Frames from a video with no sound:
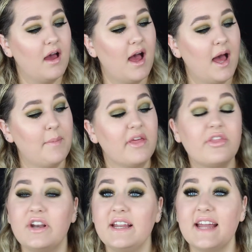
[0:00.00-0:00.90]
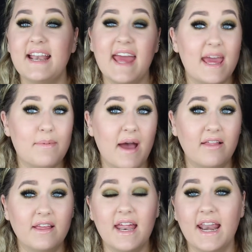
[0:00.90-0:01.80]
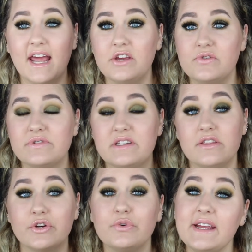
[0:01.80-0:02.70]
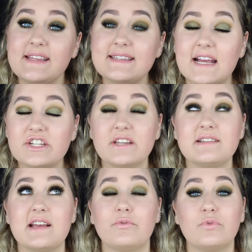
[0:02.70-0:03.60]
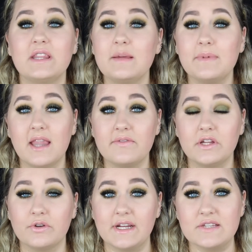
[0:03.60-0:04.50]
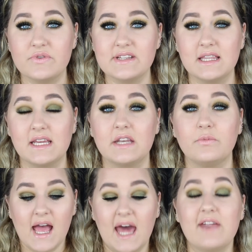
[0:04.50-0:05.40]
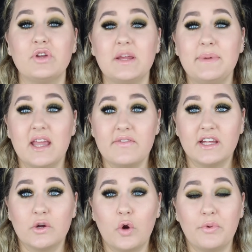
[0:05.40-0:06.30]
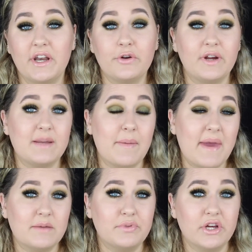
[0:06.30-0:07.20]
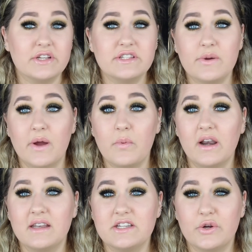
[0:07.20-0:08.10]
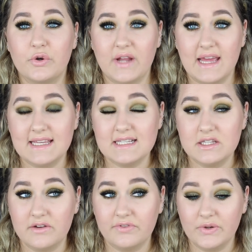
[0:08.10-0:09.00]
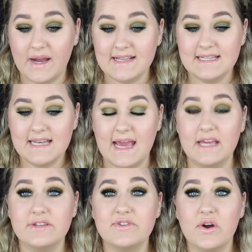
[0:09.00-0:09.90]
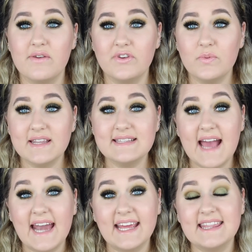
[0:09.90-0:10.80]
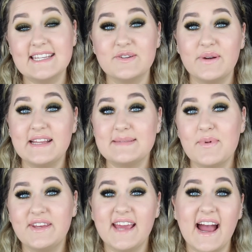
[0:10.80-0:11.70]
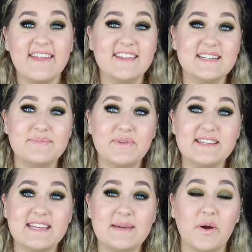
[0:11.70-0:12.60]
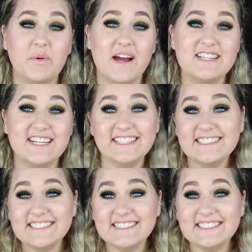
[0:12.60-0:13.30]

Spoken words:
39A palette, and I used the green section because I've really been loving greens recently, and I've really been loving incorporating green in my makeup looks, so I wanted to create this look for you guys today. So if you want to see how to get this green smoky eye, then just please keep on watching.